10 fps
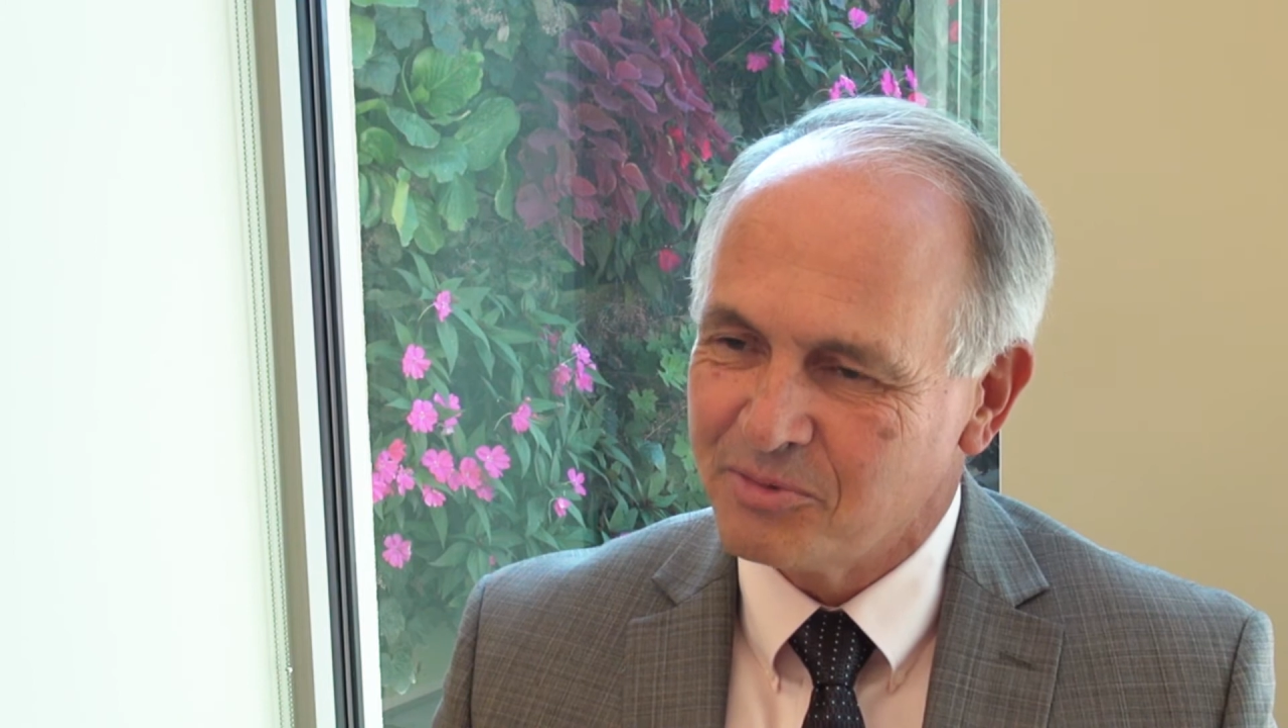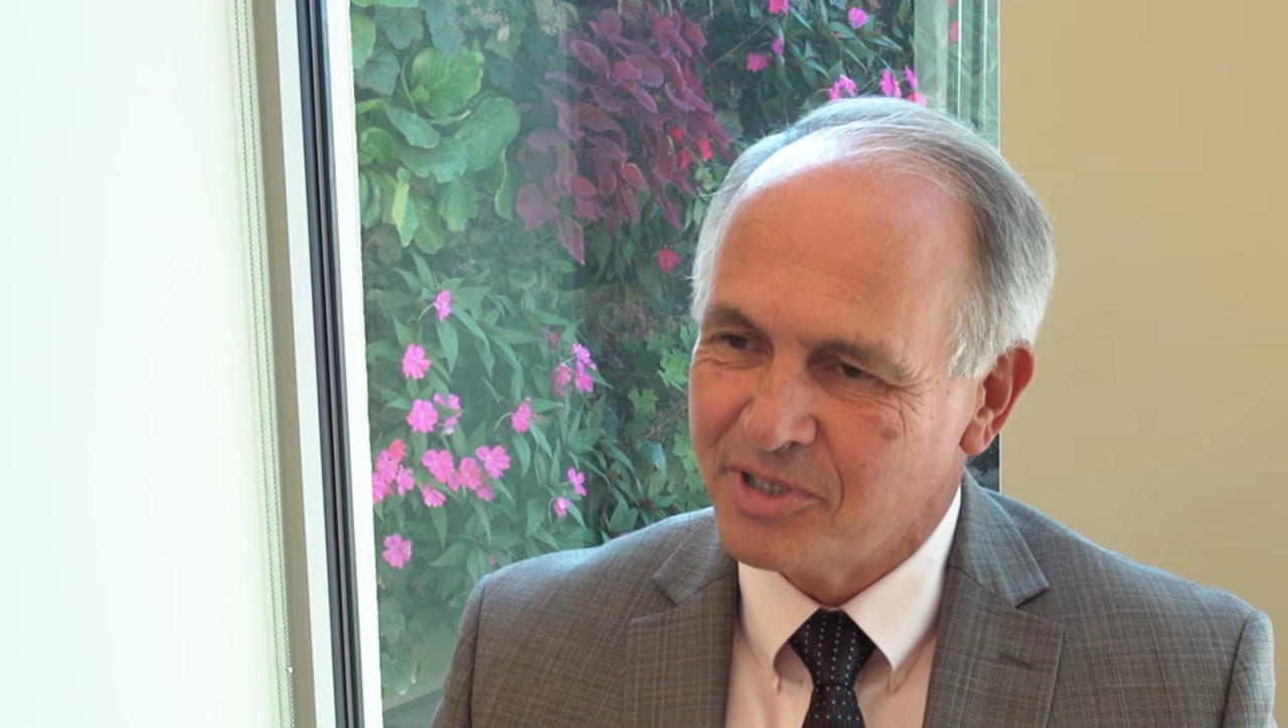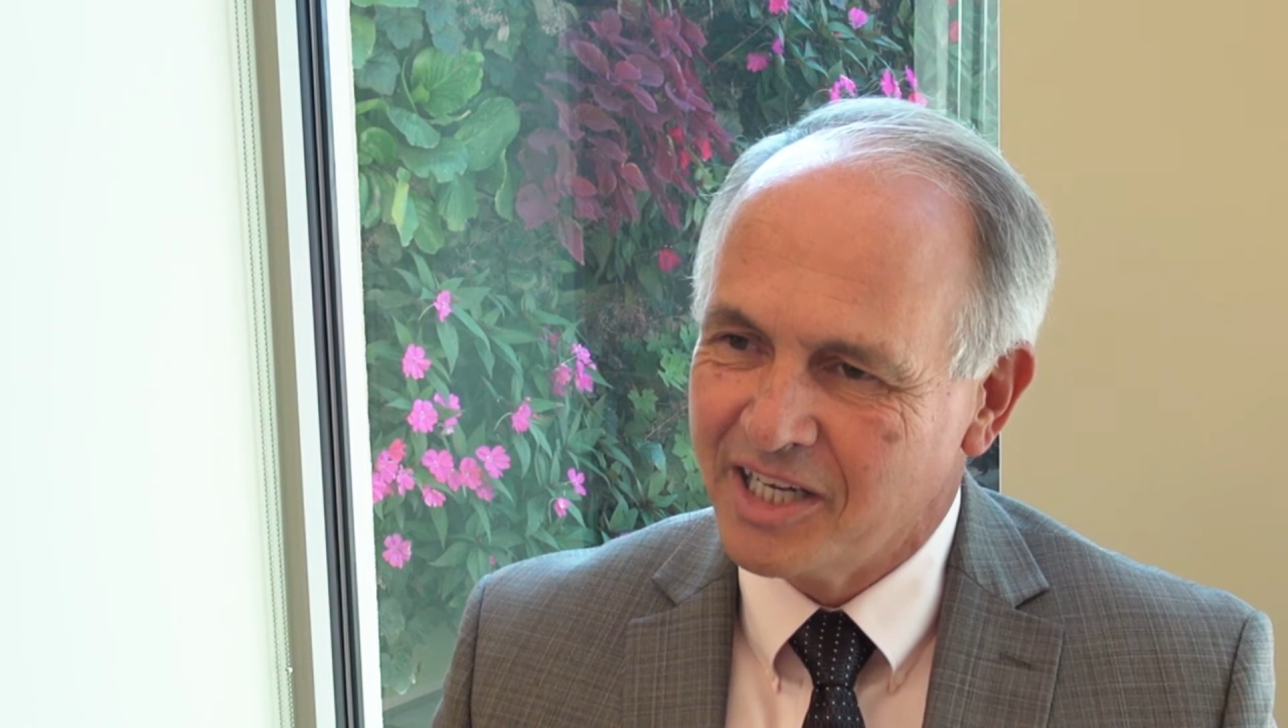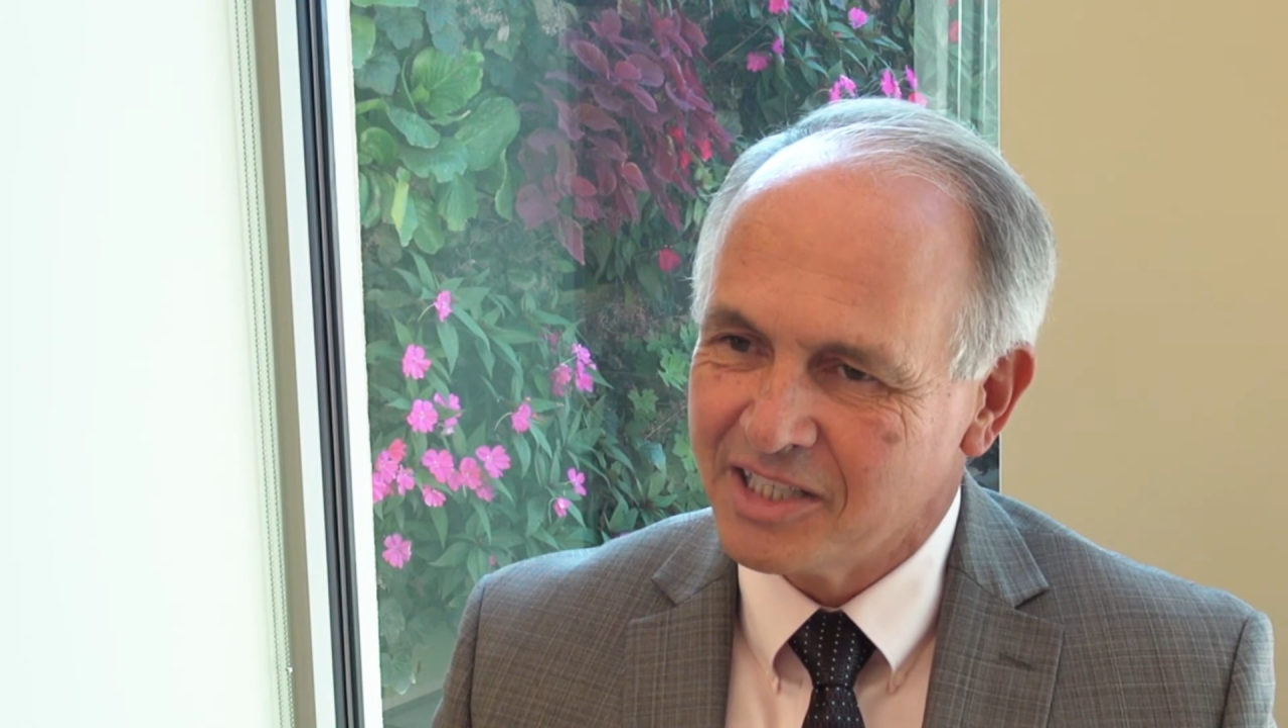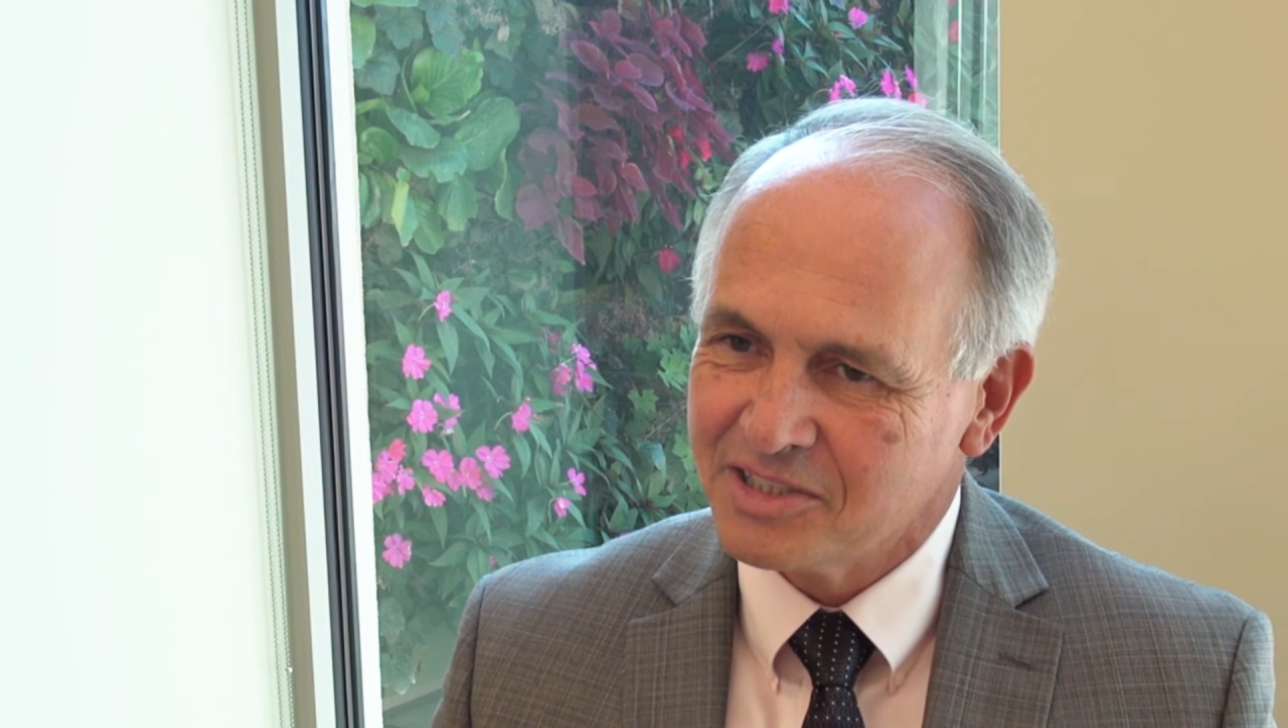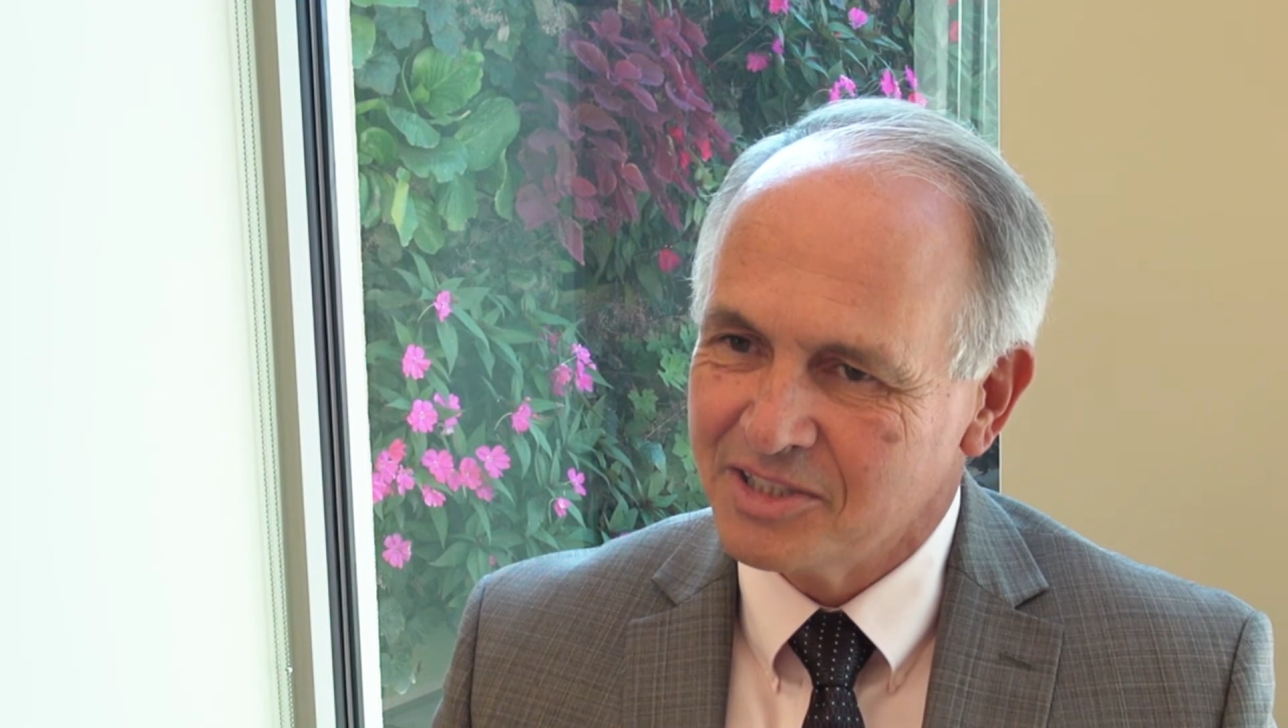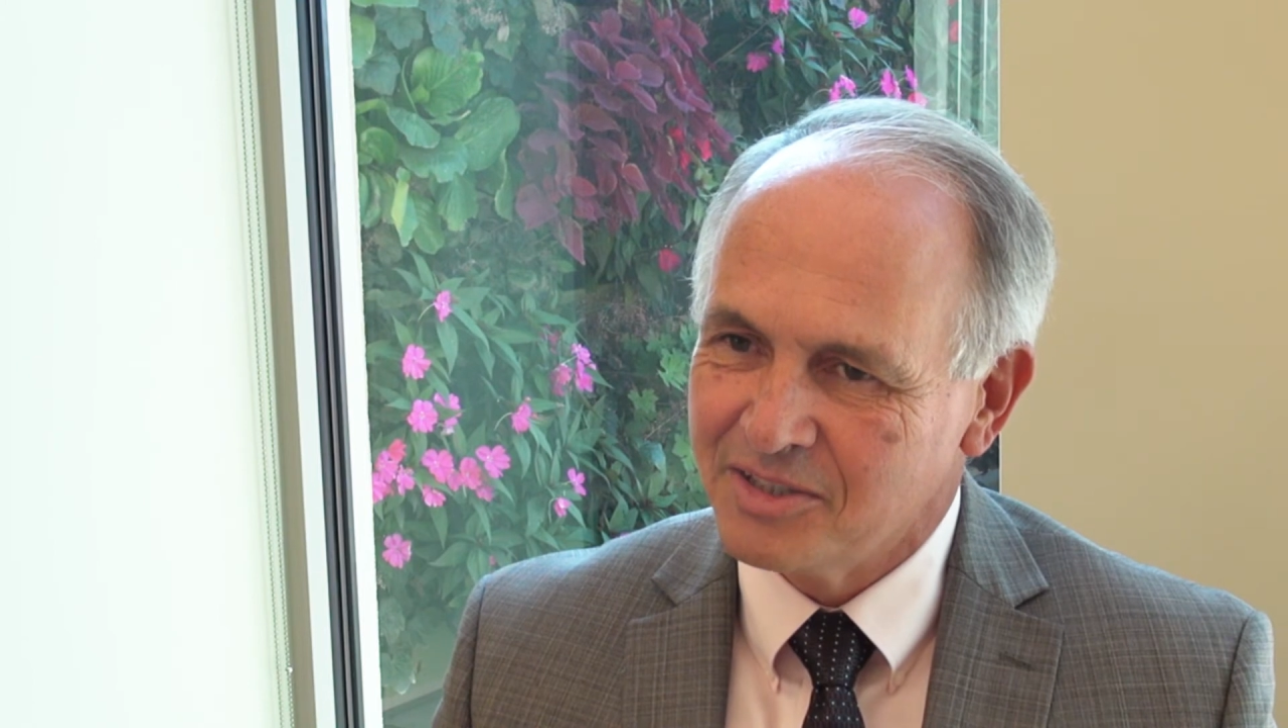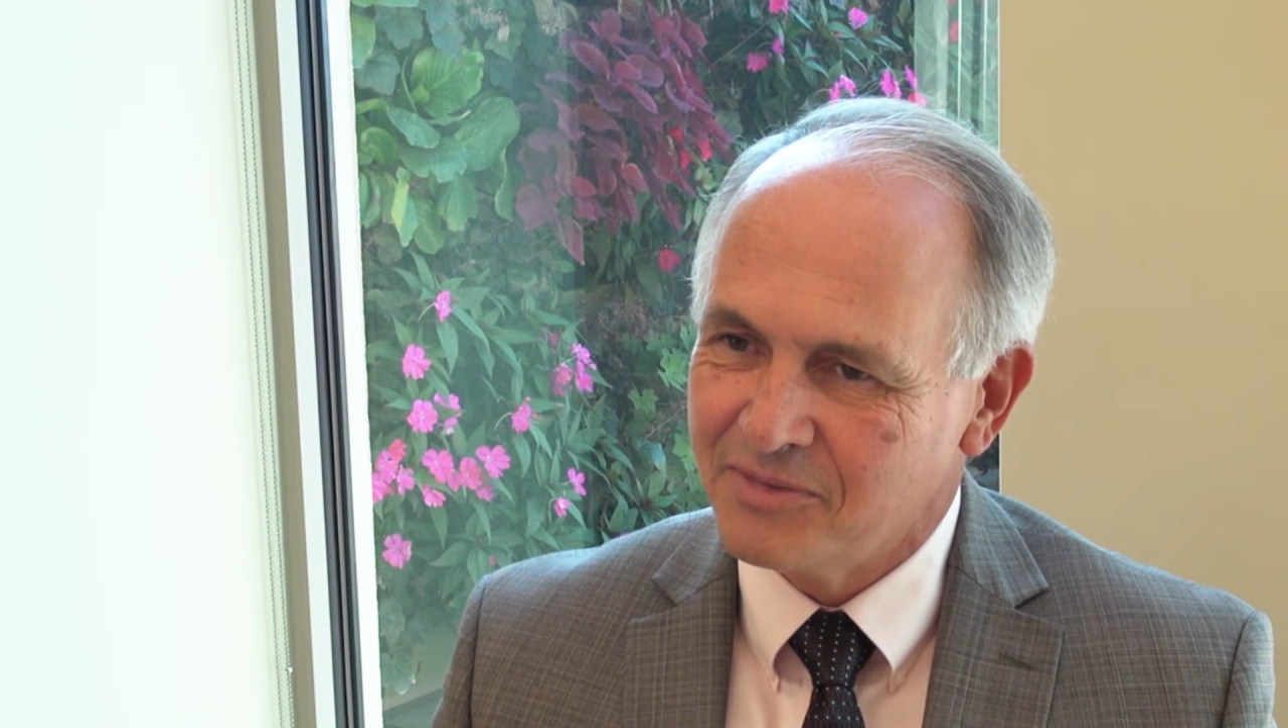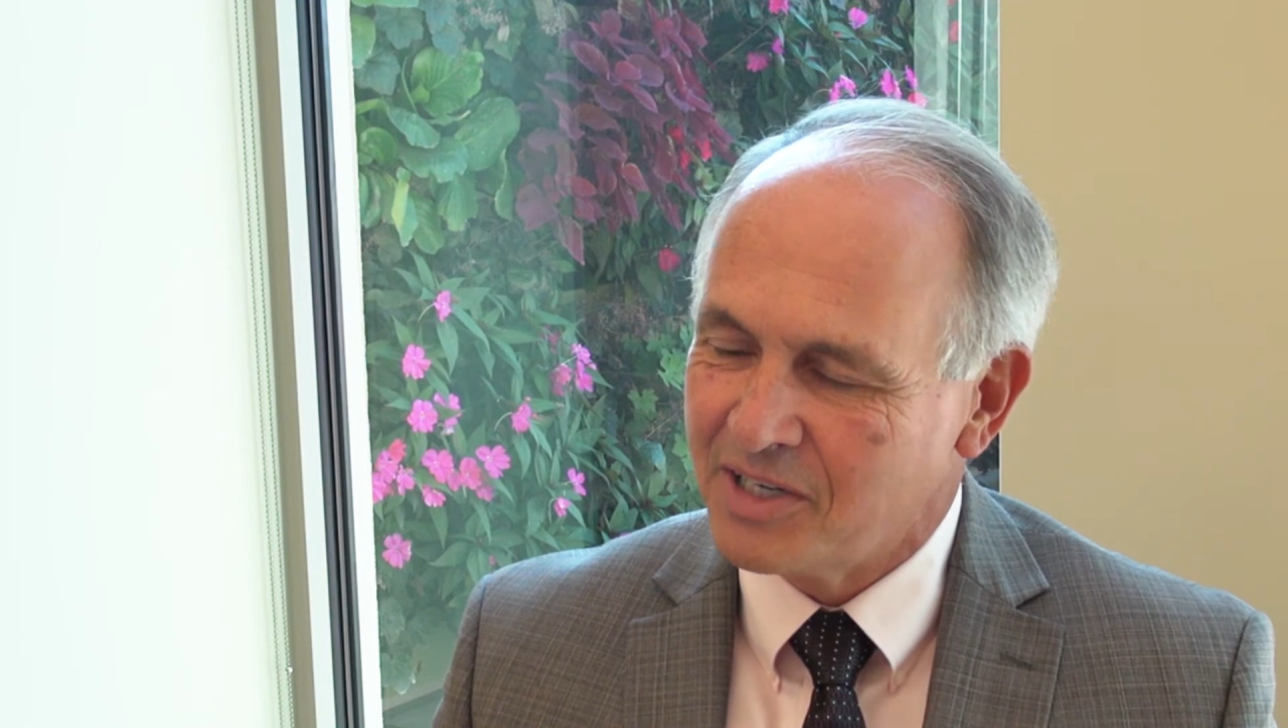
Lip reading: reaction of,